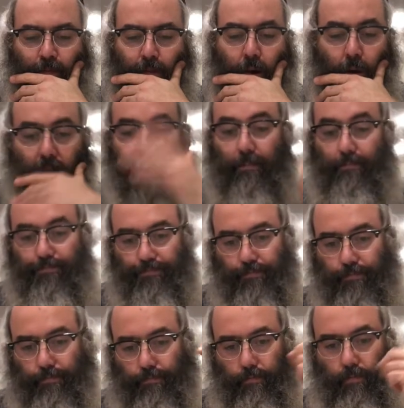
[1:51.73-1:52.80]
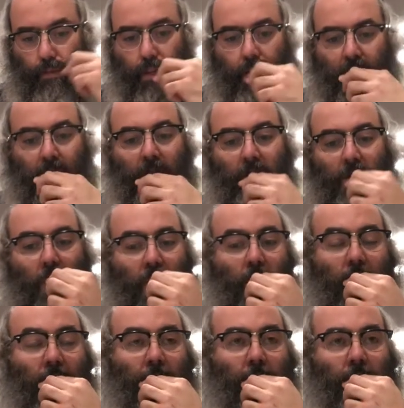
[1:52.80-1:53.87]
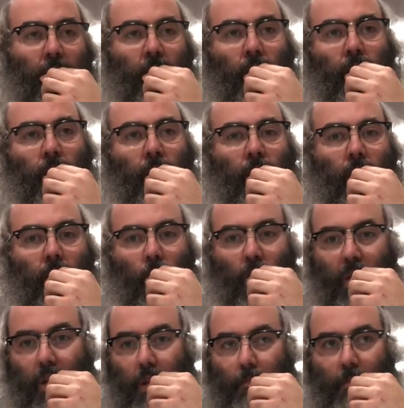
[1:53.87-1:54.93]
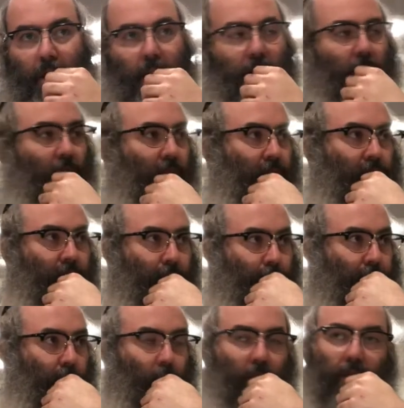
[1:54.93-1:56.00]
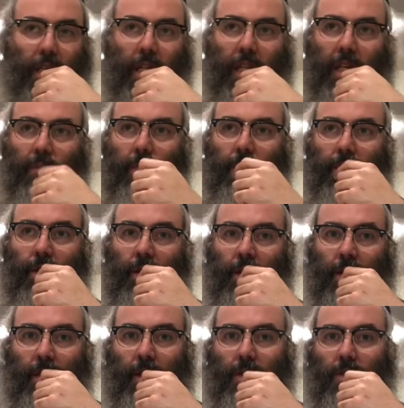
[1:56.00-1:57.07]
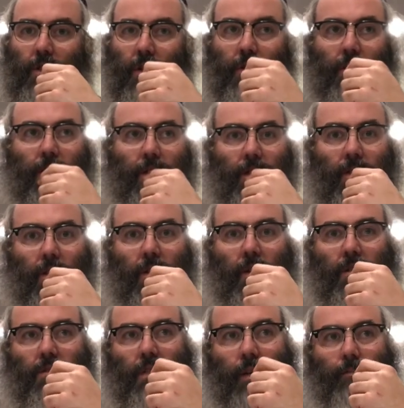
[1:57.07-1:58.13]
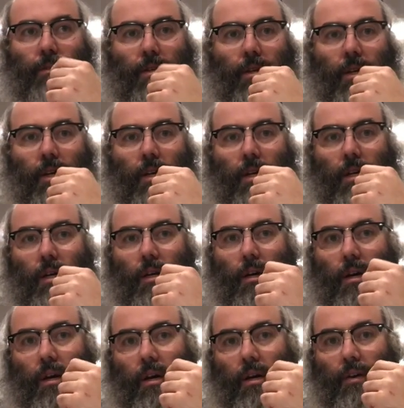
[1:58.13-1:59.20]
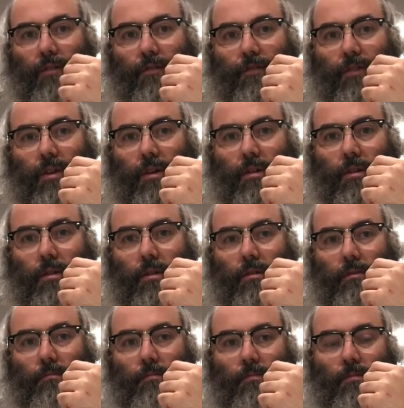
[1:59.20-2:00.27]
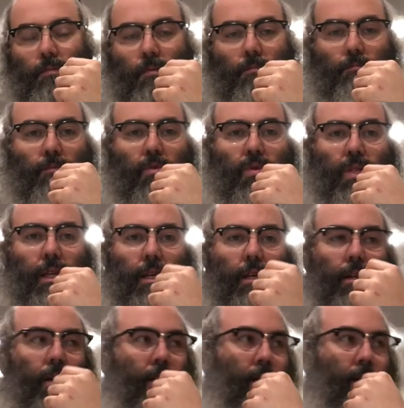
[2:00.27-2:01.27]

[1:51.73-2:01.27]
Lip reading: Okay, so this Torah, one of the main concepts that we're dealing with in this Torah is the concept of music